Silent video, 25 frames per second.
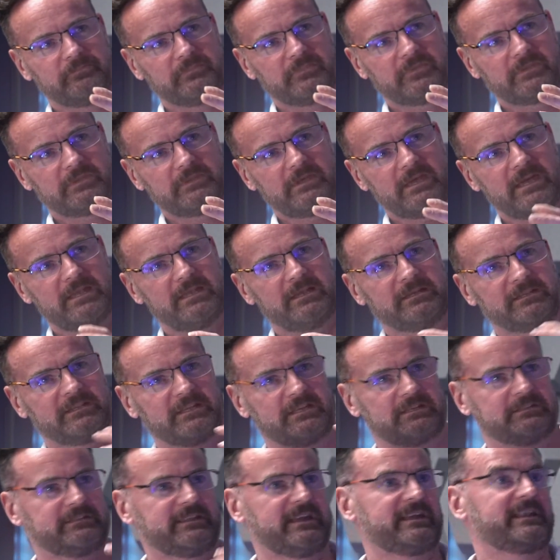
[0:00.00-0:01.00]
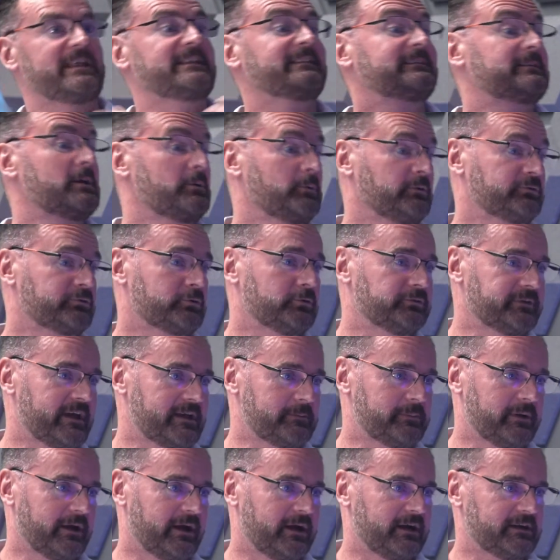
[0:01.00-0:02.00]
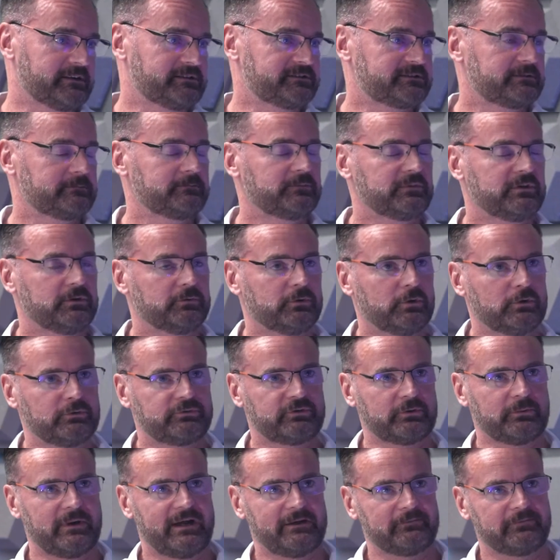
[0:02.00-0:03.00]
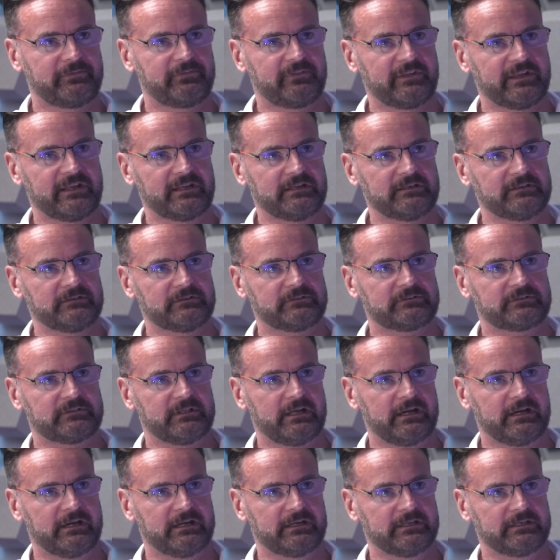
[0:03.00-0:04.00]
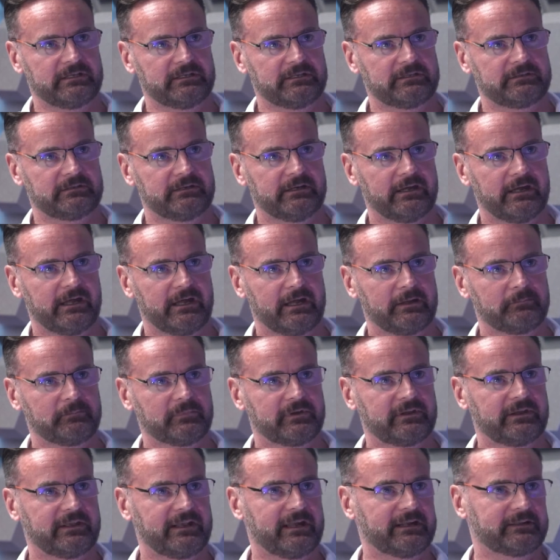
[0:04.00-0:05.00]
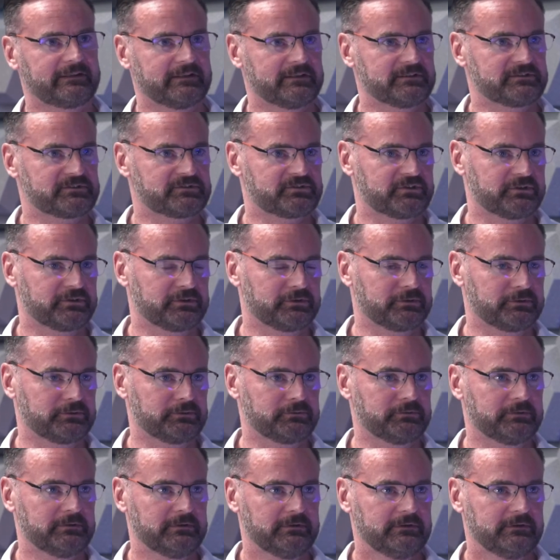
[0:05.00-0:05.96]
they're what's called APIs. You also have things like connecting to